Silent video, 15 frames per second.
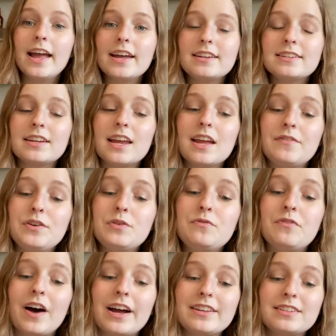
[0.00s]
And if
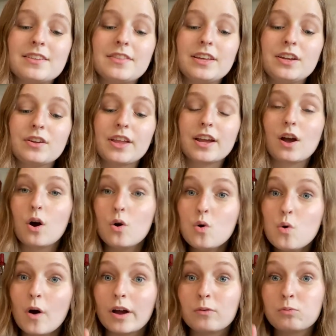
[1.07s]
you find something you're like,
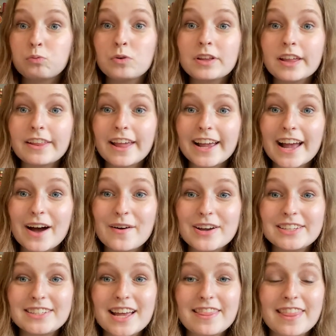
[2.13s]
ooh, I really like how
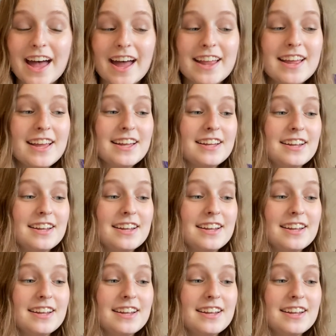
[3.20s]
I said that,